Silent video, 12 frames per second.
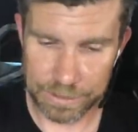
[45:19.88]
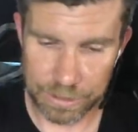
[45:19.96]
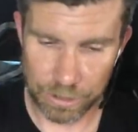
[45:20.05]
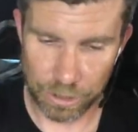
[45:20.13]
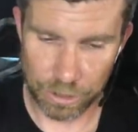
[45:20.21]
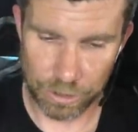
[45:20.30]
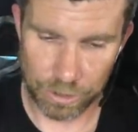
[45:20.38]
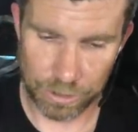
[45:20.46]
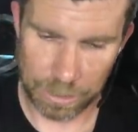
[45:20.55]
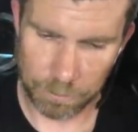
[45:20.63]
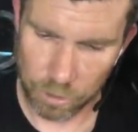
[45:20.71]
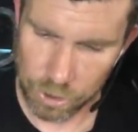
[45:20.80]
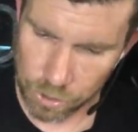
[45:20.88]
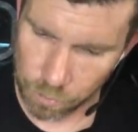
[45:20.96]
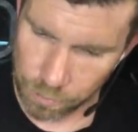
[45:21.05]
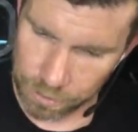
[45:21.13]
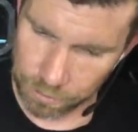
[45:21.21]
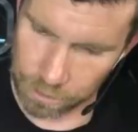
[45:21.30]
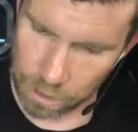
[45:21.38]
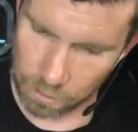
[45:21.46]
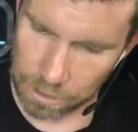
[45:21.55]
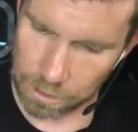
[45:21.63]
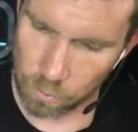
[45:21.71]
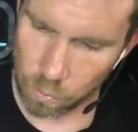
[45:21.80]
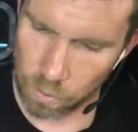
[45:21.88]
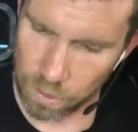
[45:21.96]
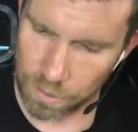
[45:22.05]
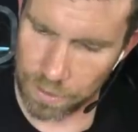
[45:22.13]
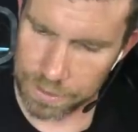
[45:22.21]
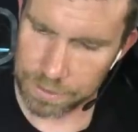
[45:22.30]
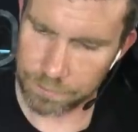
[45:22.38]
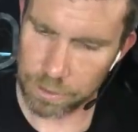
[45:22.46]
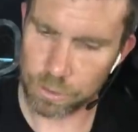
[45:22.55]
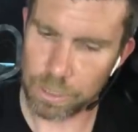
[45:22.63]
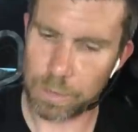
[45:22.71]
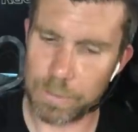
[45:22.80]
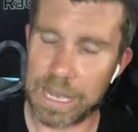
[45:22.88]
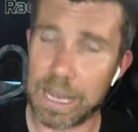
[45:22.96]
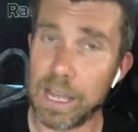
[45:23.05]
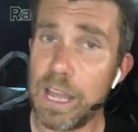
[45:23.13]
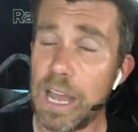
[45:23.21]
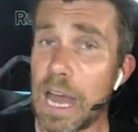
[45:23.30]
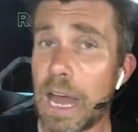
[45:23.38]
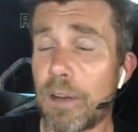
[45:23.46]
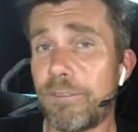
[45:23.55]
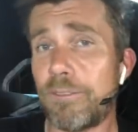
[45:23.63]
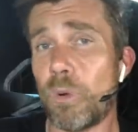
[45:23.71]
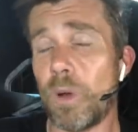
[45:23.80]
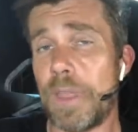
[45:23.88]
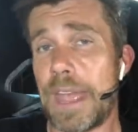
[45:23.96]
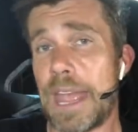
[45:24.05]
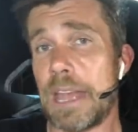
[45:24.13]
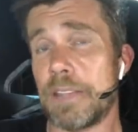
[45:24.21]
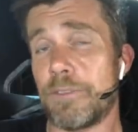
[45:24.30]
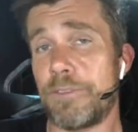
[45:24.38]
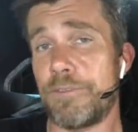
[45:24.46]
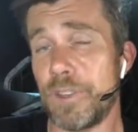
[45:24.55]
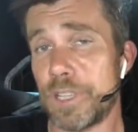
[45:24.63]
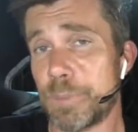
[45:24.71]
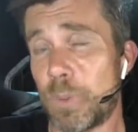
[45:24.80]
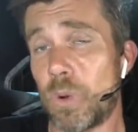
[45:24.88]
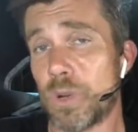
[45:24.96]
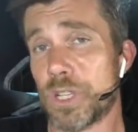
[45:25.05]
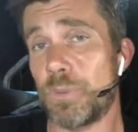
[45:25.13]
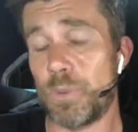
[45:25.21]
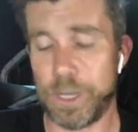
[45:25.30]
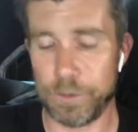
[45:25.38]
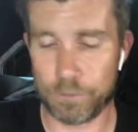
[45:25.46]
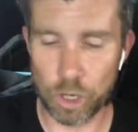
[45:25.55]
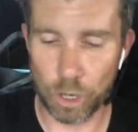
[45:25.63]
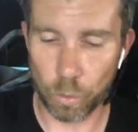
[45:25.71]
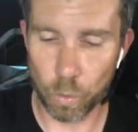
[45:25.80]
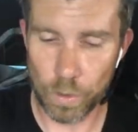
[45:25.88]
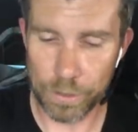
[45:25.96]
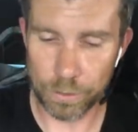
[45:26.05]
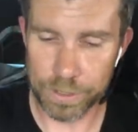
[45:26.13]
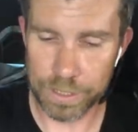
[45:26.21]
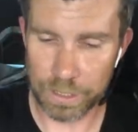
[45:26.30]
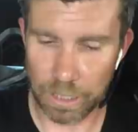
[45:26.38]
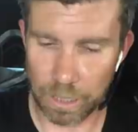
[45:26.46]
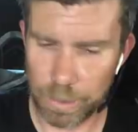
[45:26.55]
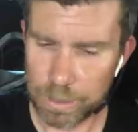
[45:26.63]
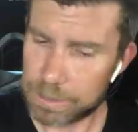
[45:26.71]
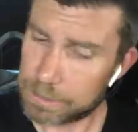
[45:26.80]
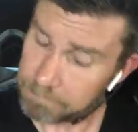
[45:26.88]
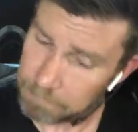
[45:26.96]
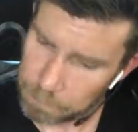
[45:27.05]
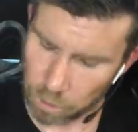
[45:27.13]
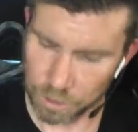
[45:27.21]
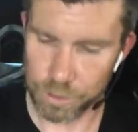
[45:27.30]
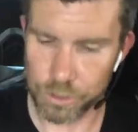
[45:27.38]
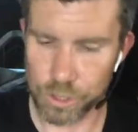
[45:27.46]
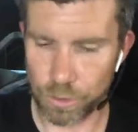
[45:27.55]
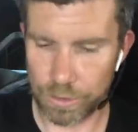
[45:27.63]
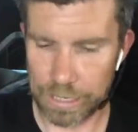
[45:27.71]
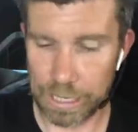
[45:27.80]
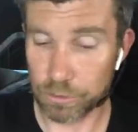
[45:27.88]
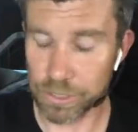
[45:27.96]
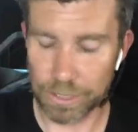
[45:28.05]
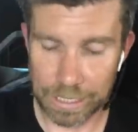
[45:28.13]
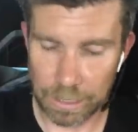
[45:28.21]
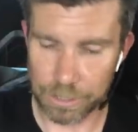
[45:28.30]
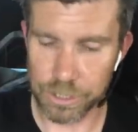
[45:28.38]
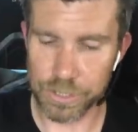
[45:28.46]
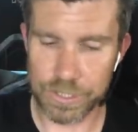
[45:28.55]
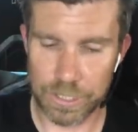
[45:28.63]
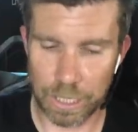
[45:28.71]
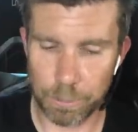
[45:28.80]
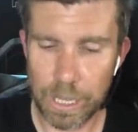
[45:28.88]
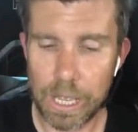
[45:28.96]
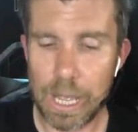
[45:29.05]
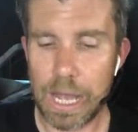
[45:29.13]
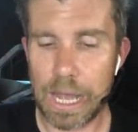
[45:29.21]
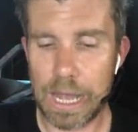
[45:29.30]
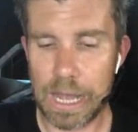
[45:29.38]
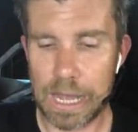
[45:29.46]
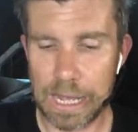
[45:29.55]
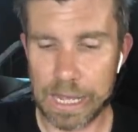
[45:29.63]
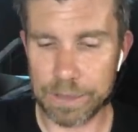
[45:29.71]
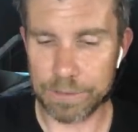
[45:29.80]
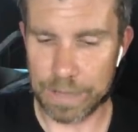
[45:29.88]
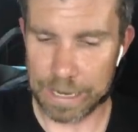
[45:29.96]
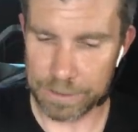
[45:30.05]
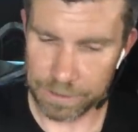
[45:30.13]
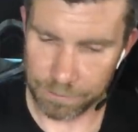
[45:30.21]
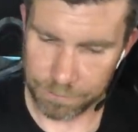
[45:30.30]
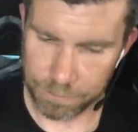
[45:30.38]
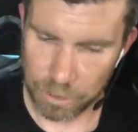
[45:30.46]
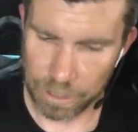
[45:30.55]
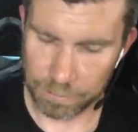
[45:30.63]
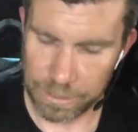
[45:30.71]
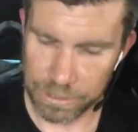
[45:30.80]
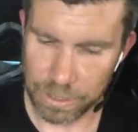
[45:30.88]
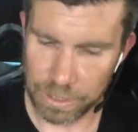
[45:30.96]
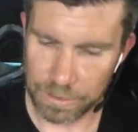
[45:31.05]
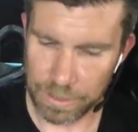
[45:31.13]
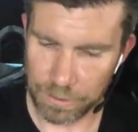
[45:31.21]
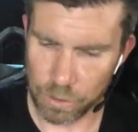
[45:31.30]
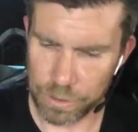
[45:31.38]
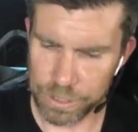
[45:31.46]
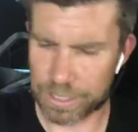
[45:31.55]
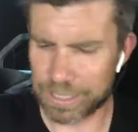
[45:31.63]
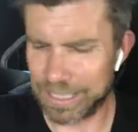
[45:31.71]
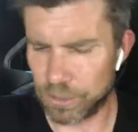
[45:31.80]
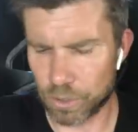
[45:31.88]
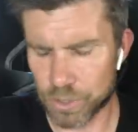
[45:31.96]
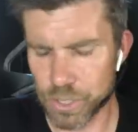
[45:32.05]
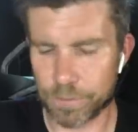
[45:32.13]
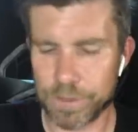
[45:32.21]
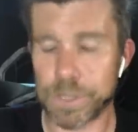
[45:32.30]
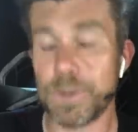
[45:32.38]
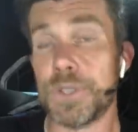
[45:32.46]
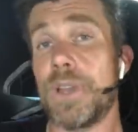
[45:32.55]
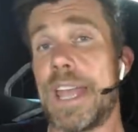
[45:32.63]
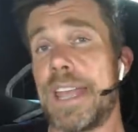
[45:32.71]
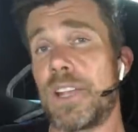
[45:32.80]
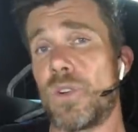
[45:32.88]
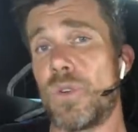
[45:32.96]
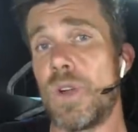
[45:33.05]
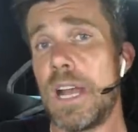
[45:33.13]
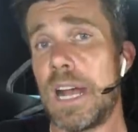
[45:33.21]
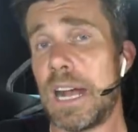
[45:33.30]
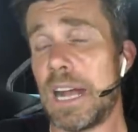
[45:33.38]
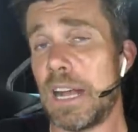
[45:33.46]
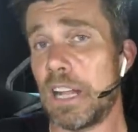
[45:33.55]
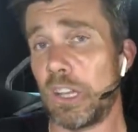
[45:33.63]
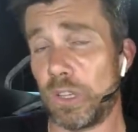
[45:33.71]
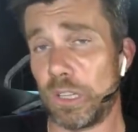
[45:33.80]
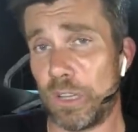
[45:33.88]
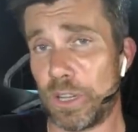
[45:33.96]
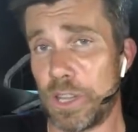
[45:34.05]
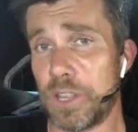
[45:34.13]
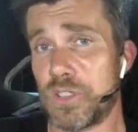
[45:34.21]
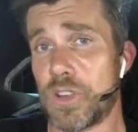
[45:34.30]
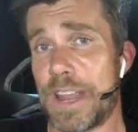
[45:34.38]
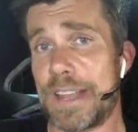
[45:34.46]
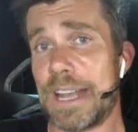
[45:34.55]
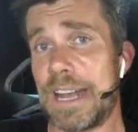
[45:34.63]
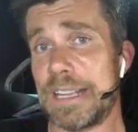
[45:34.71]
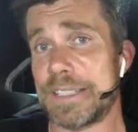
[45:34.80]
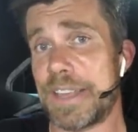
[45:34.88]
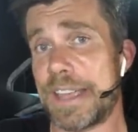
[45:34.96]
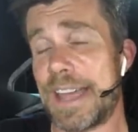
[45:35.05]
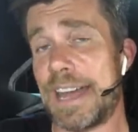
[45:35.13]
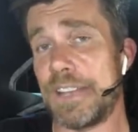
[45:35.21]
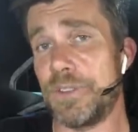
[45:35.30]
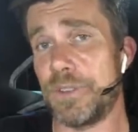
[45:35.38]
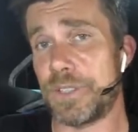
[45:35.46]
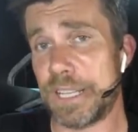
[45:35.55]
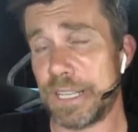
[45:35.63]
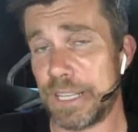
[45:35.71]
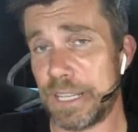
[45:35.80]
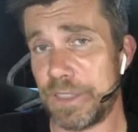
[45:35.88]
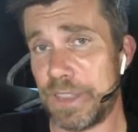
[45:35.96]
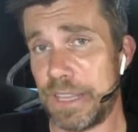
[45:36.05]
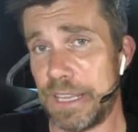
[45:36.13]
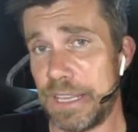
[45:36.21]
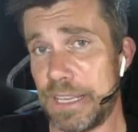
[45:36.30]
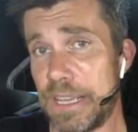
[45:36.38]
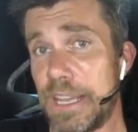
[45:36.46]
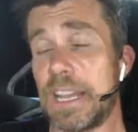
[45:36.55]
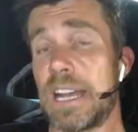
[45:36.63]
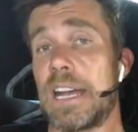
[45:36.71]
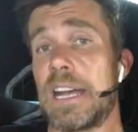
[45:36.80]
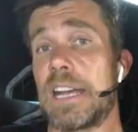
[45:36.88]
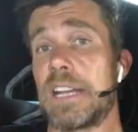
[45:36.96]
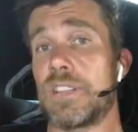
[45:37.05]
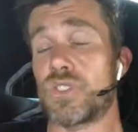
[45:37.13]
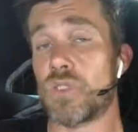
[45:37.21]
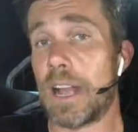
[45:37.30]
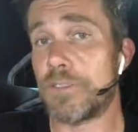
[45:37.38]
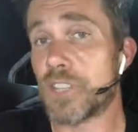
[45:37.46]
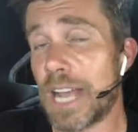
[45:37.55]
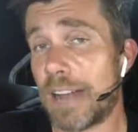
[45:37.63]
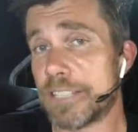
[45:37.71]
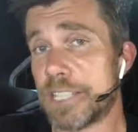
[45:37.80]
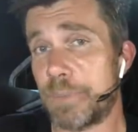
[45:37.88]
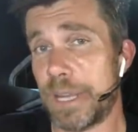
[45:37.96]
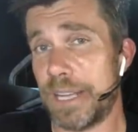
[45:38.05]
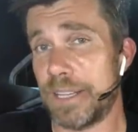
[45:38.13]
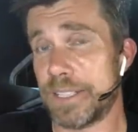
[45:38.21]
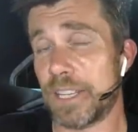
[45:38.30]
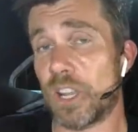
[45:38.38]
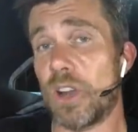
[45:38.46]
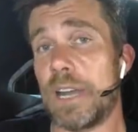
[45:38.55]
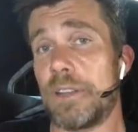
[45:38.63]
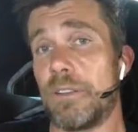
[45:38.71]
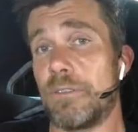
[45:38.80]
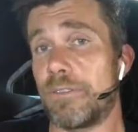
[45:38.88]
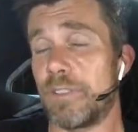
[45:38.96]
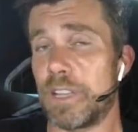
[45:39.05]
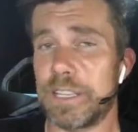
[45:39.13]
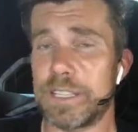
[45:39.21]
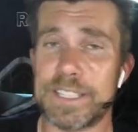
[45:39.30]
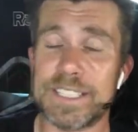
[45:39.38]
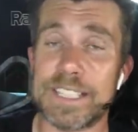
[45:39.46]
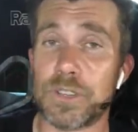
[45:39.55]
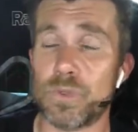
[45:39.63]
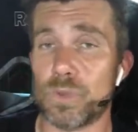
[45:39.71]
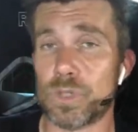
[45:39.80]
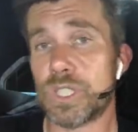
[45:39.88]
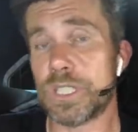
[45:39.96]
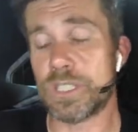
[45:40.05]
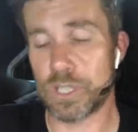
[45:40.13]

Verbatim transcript: So I'm not sure where you're going with this if you're talking about for that first portion where you've got wheel slip. I'm not too sure there. Oh, sorry, clutch slip. As I've kind of mentioned in another question, again, not sure if this was your angle. A lot of the drag cars, they are using the drive shaft speed as a kind of subtle